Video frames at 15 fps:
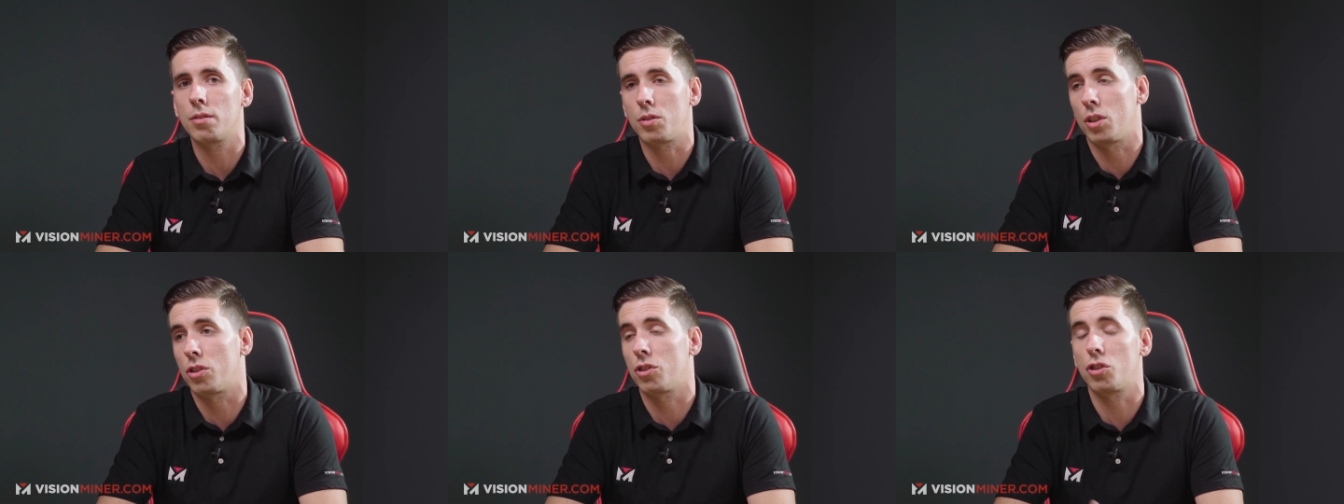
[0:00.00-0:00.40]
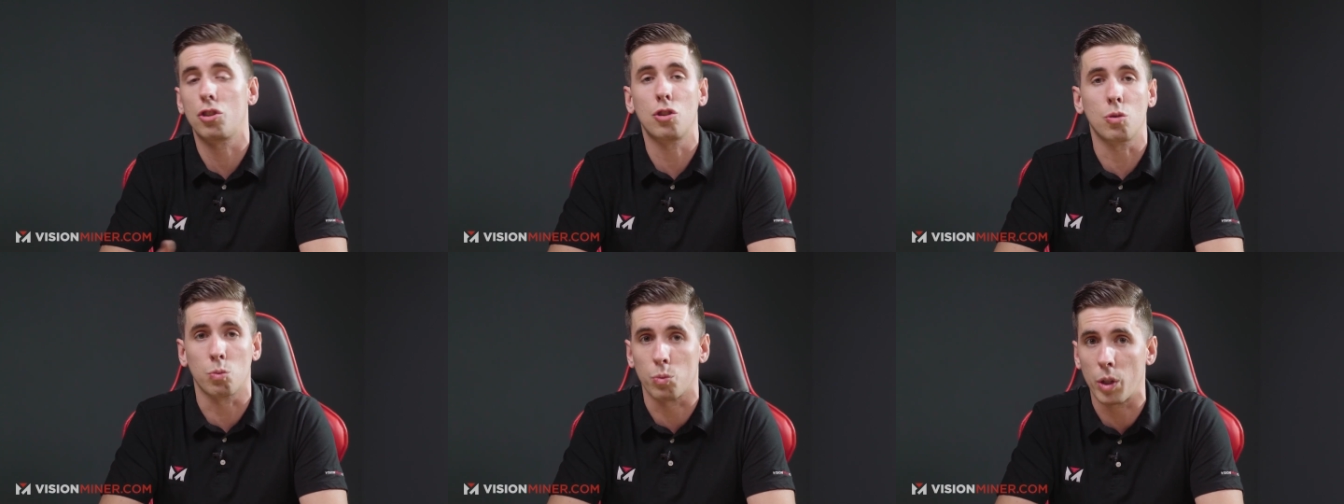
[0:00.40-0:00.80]
such as
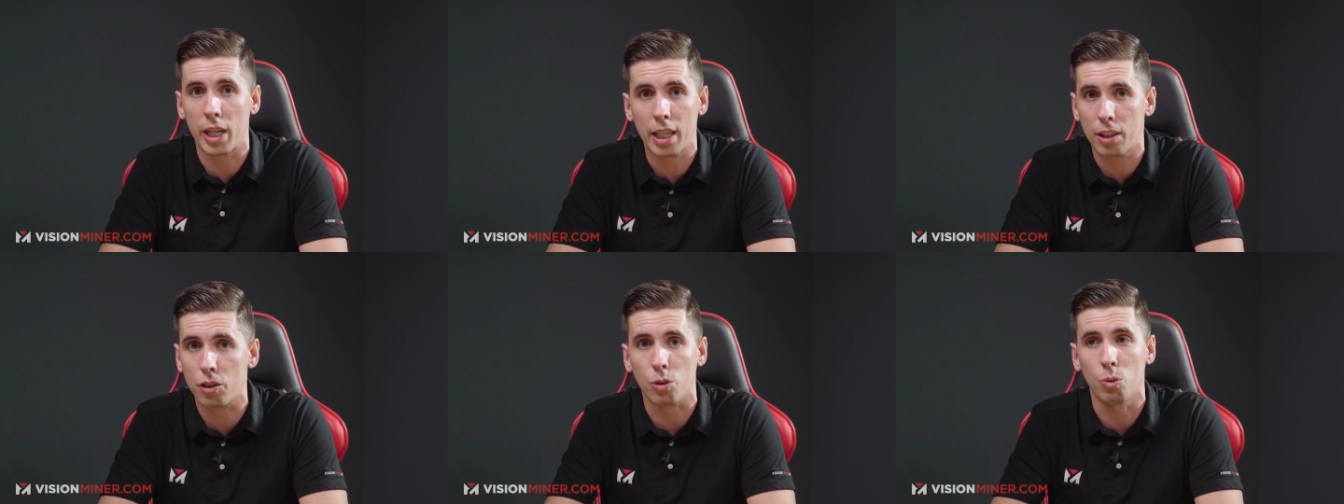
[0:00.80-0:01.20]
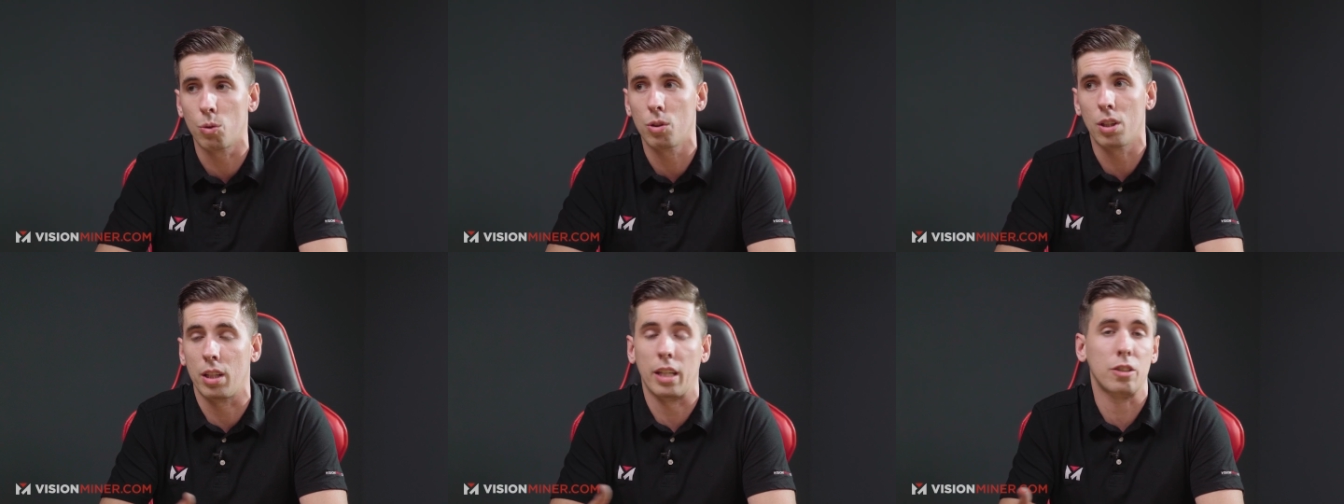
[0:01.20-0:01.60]
strength
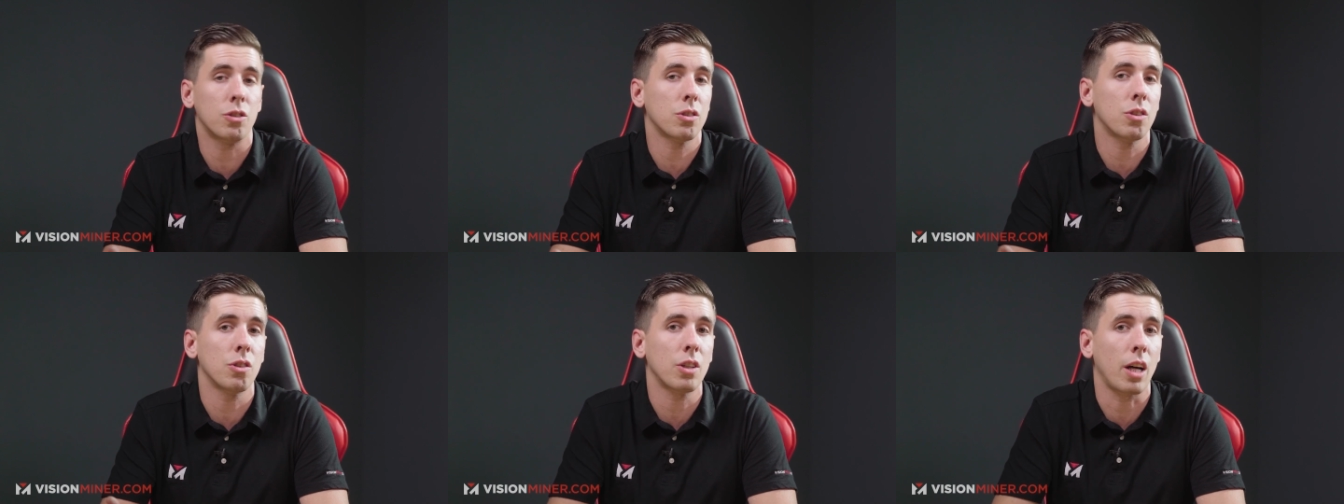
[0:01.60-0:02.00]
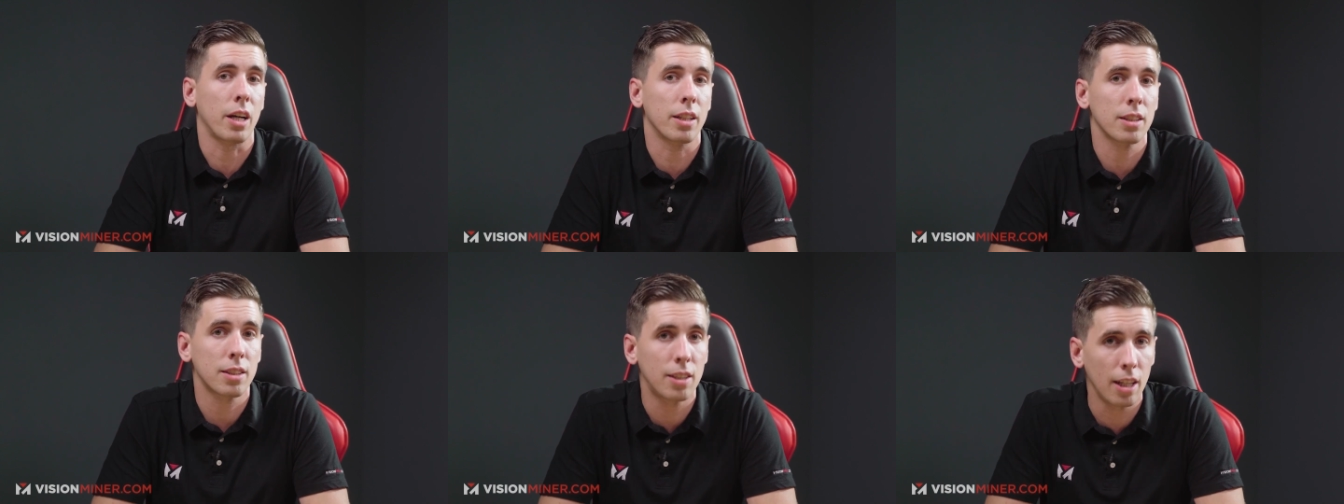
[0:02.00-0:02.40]
or electrical
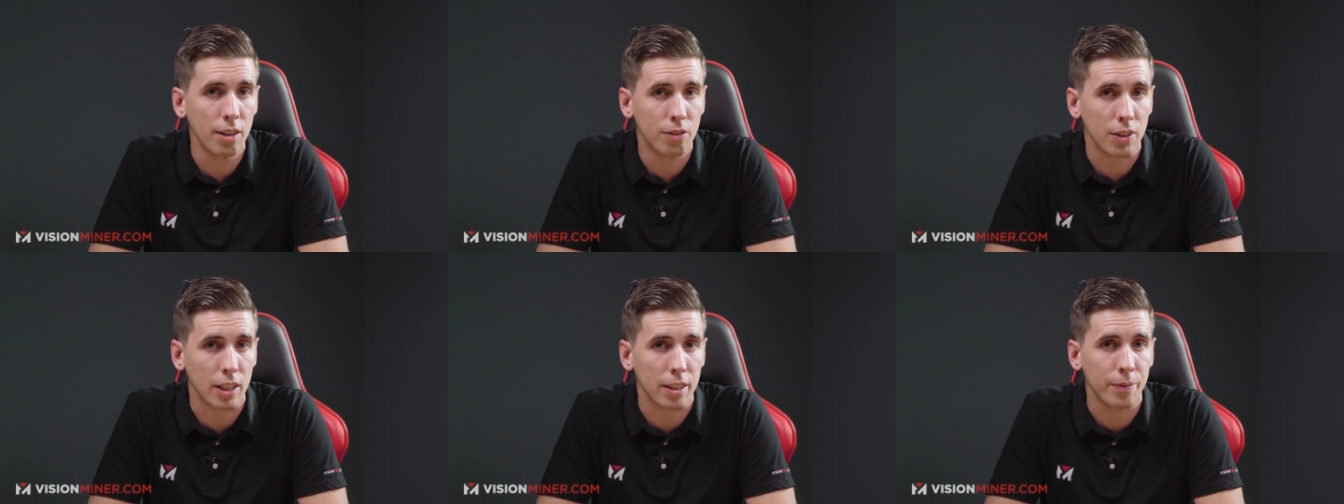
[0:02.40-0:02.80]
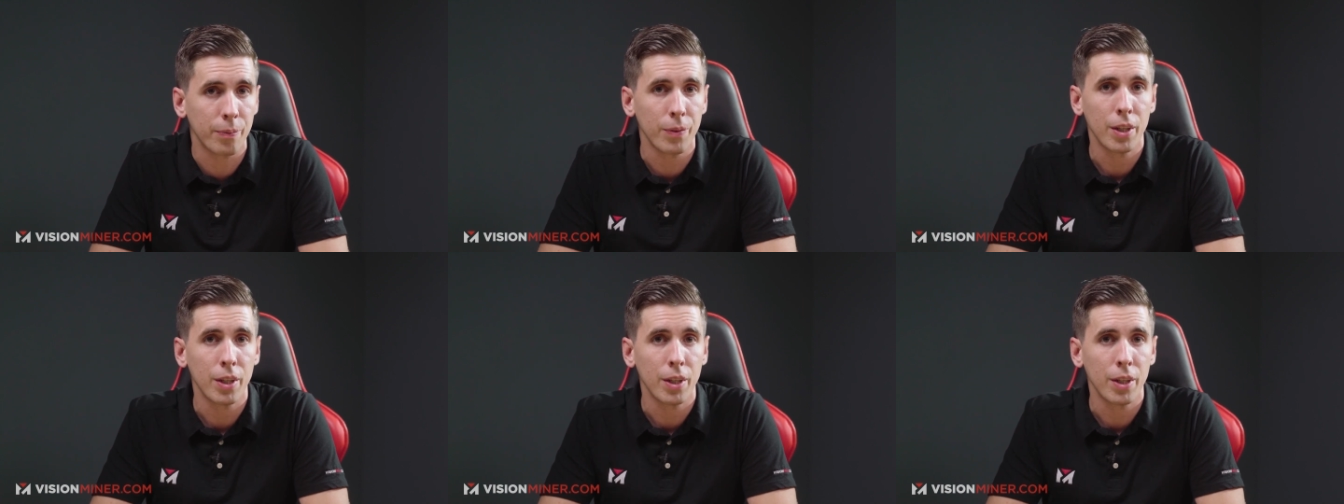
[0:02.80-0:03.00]
conductivity.